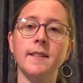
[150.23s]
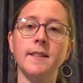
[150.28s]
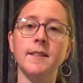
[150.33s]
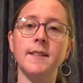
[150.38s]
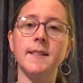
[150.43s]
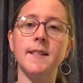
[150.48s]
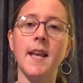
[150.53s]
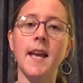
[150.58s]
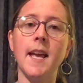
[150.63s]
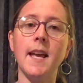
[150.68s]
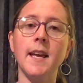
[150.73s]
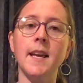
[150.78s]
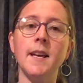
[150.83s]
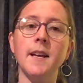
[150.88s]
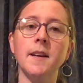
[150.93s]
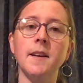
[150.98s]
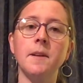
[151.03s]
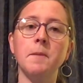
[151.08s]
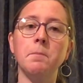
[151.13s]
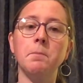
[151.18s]
Say
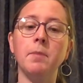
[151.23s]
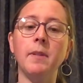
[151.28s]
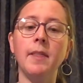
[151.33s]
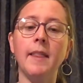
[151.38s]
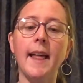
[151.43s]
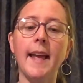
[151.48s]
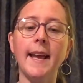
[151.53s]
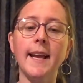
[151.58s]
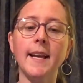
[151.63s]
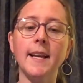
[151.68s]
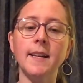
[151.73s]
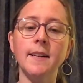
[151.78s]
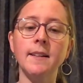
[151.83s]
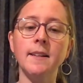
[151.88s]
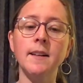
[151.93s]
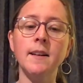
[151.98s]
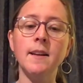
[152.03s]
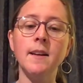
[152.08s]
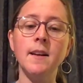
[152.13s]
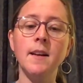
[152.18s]

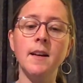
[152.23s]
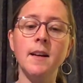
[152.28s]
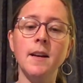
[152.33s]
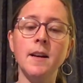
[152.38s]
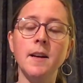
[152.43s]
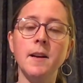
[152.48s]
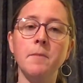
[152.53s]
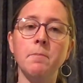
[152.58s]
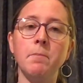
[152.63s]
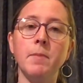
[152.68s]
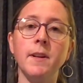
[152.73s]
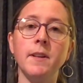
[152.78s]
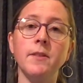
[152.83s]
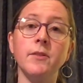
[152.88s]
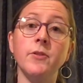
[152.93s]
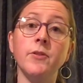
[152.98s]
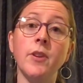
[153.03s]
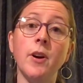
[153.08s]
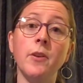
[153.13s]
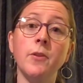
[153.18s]
bland,
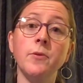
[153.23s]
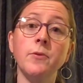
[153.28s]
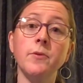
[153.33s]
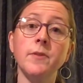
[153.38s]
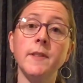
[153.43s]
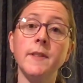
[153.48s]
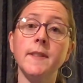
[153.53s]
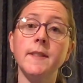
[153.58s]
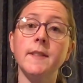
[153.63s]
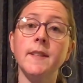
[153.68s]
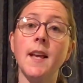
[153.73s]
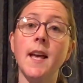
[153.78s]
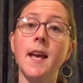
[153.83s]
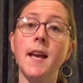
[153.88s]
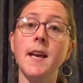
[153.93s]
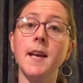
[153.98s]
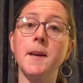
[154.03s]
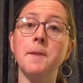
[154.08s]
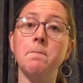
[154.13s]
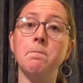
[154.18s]
but don't
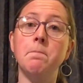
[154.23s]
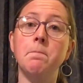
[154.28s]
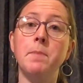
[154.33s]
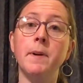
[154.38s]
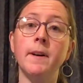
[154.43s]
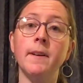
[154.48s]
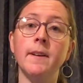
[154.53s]
say b.